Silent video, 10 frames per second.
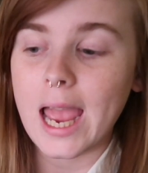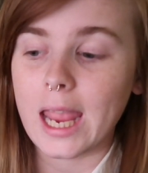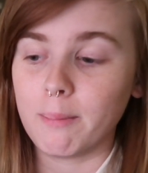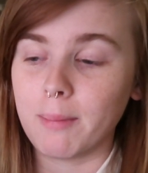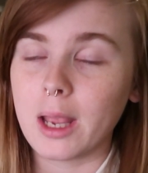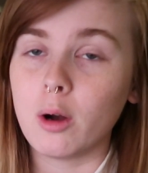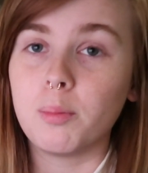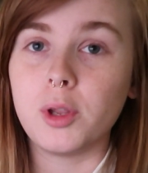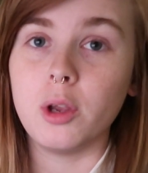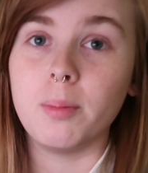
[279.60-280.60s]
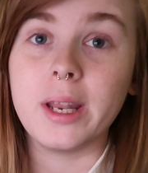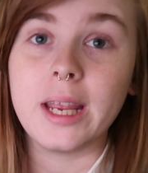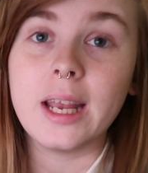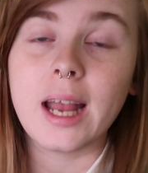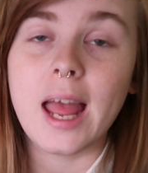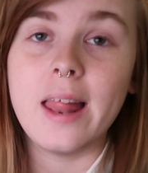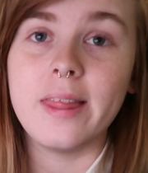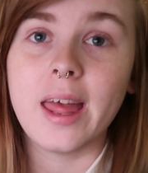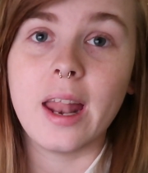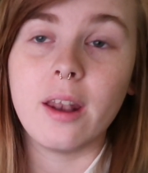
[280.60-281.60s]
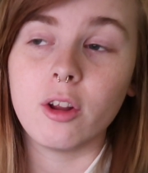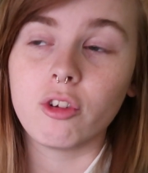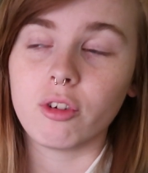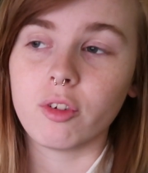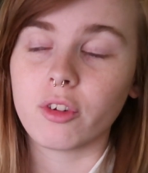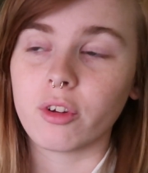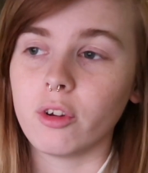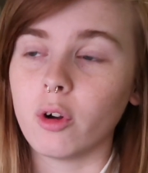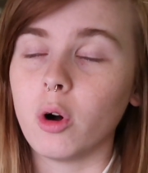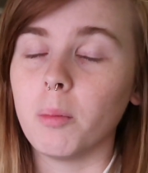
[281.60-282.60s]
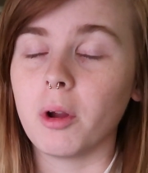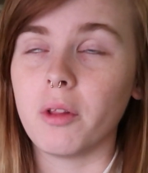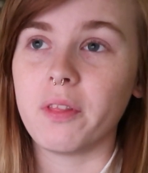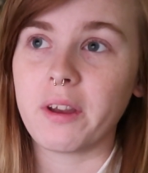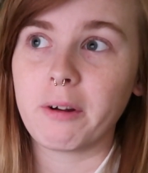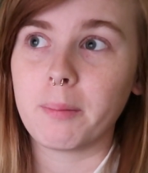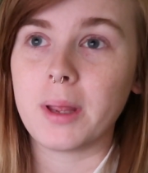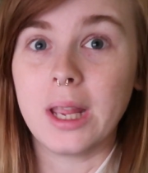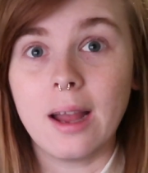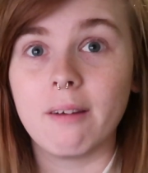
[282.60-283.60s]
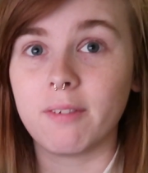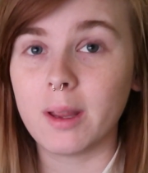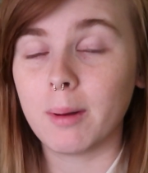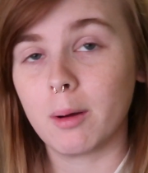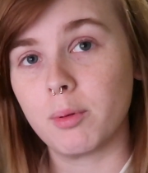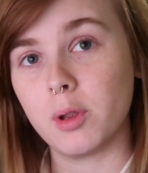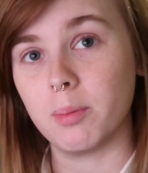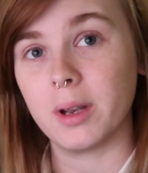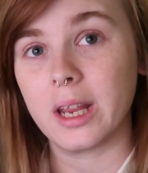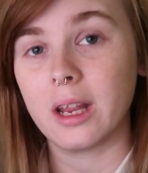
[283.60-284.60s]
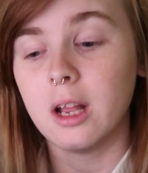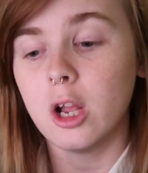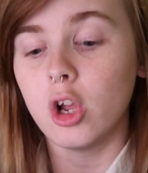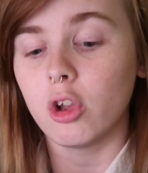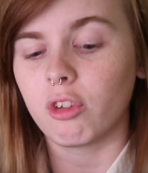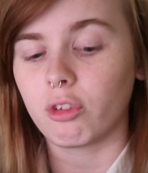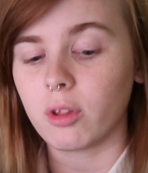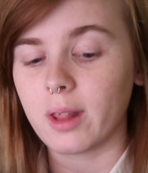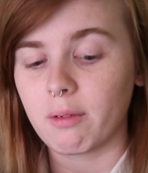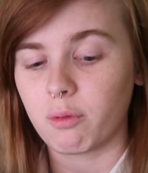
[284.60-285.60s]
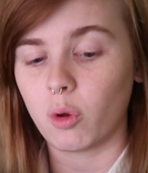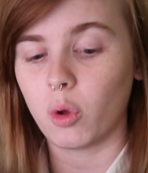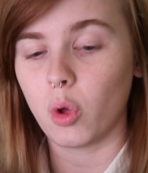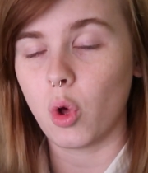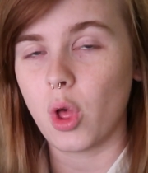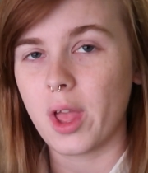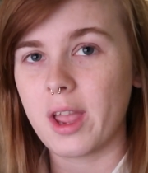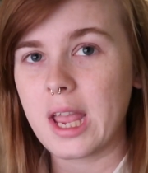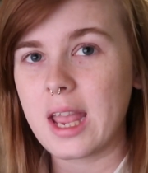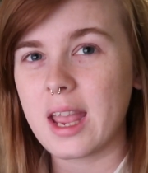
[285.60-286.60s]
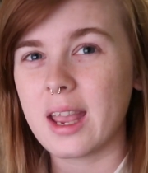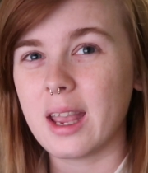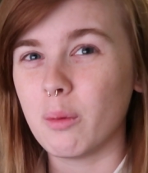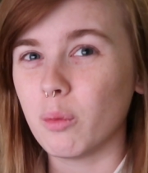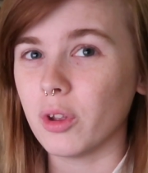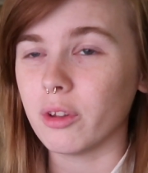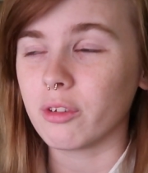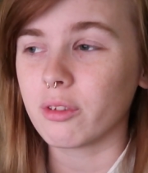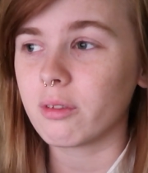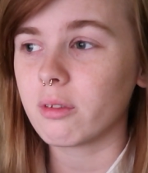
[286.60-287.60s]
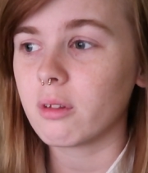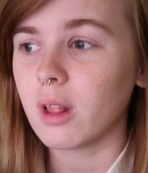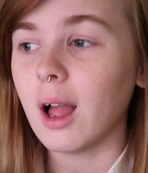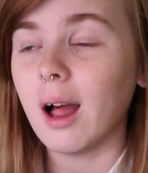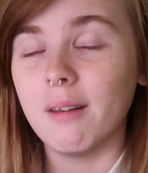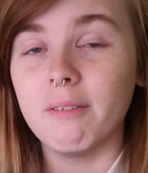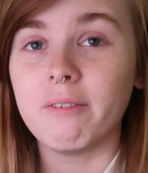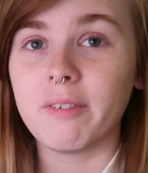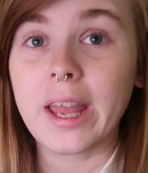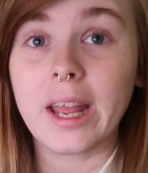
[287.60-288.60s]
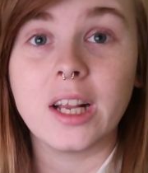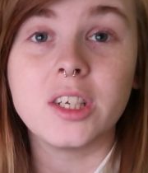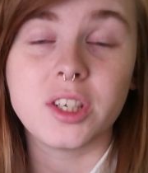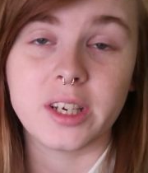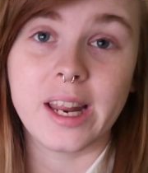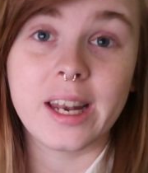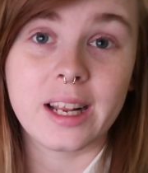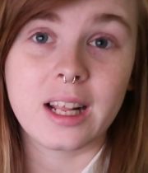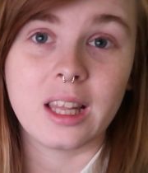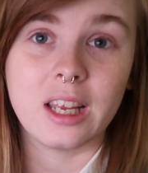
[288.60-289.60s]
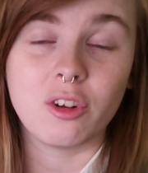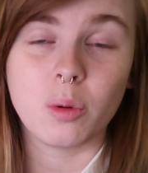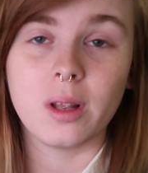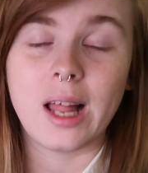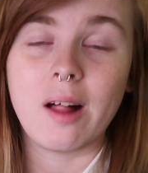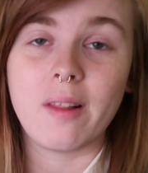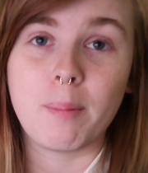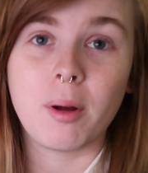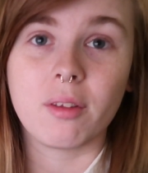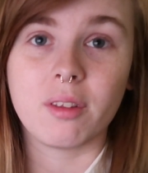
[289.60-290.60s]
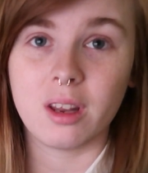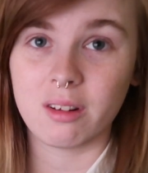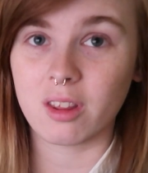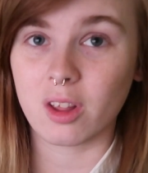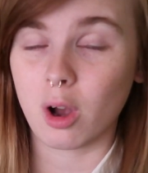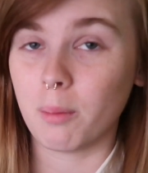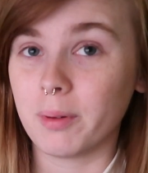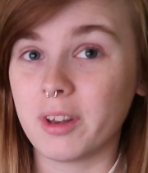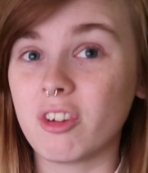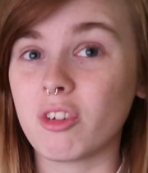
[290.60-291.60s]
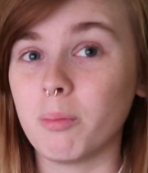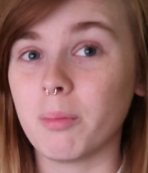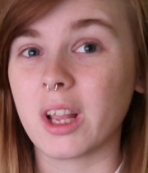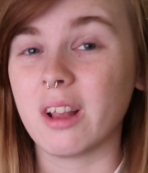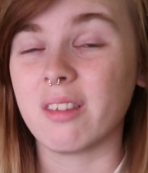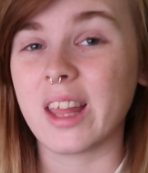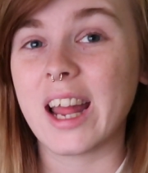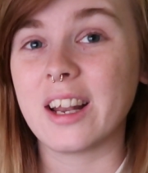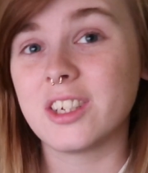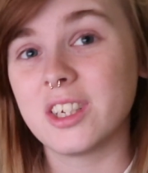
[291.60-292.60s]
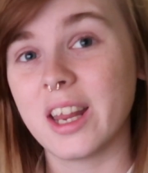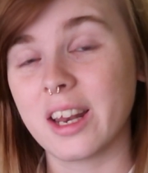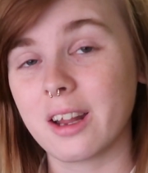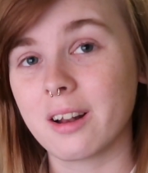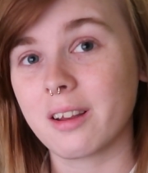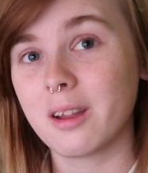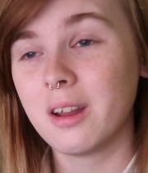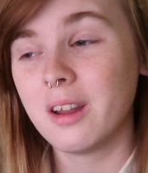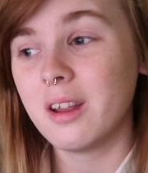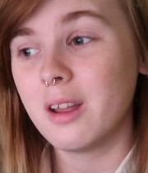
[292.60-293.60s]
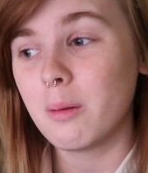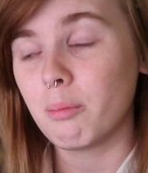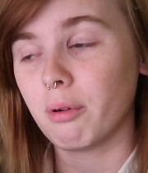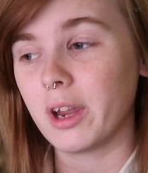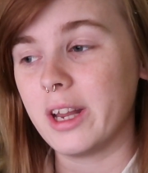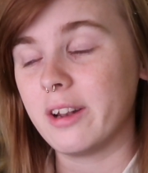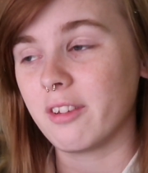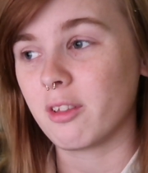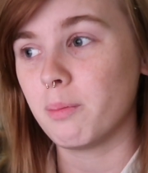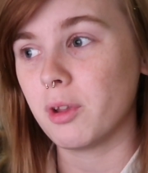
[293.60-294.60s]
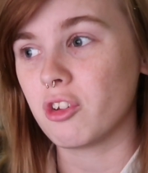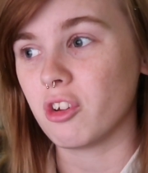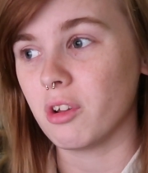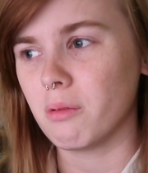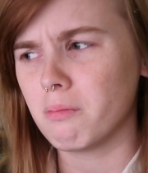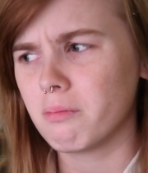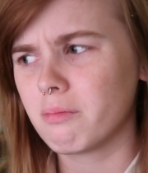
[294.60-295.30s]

a male puberty and then, due to hormone therapy, a female puberty. So therefore it was unfair genetically to allow that person into the competition because they had a genetic predisposition.